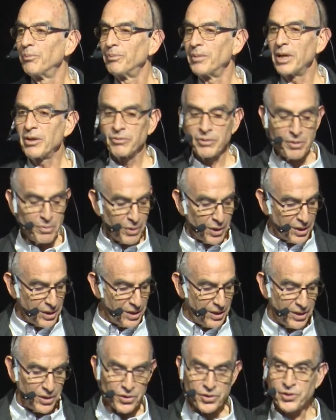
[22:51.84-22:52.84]
Everybody
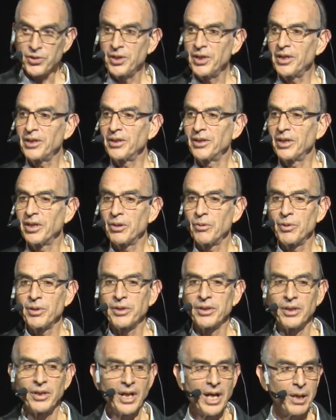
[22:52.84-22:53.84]
is sitting there with
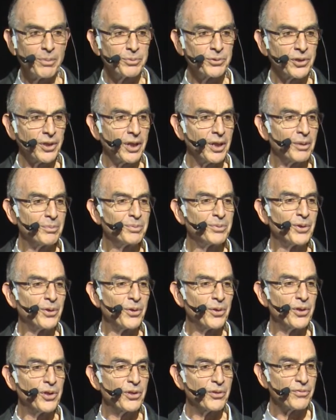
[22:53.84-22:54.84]
their laptop
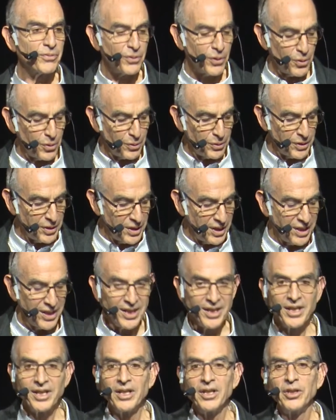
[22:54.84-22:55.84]
or their phone.
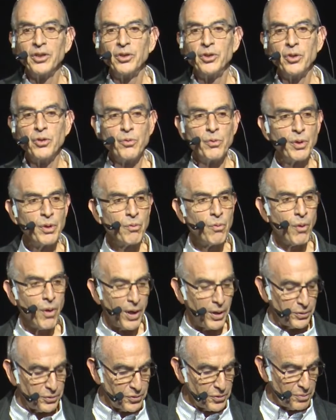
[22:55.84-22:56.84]
Do we
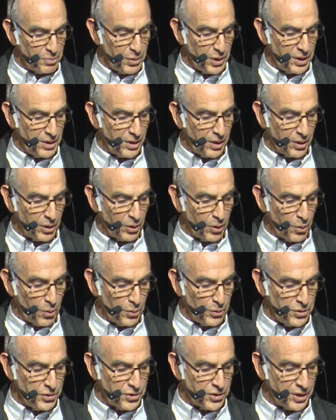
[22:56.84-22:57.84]
want to be
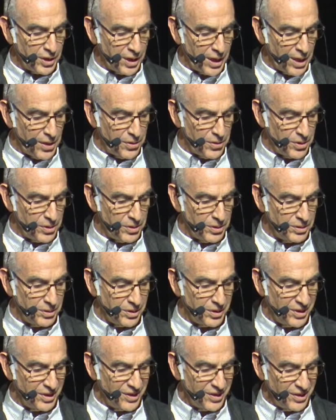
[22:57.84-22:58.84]
alone together,
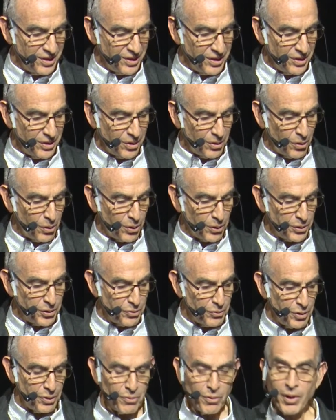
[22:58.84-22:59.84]
or do
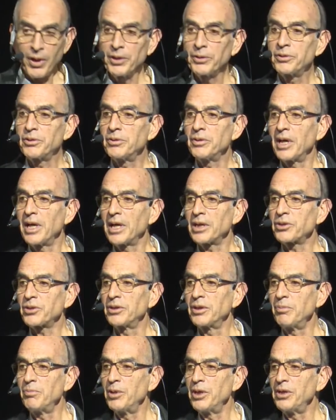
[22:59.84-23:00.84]
we want to
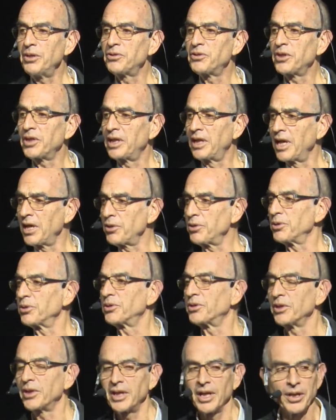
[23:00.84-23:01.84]
actually be together?
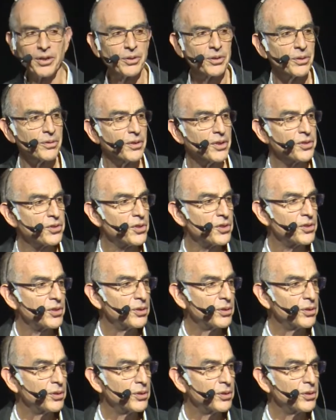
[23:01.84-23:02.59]
This is a